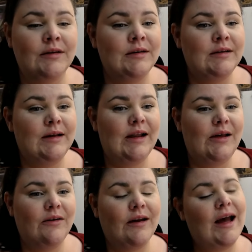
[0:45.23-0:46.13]

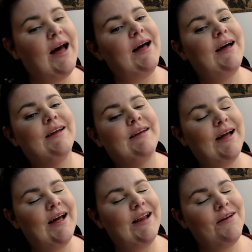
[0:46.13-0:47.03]
Hello, Anne.
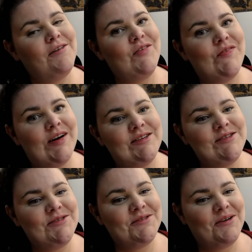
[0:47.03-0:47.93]
Hello. First
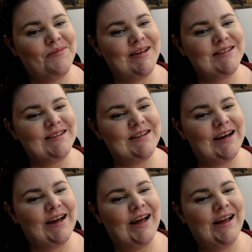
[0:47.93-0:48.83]
to comment
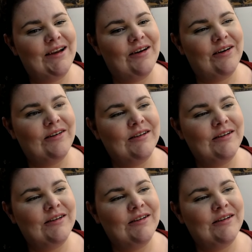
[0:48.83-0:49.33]
today. Hello.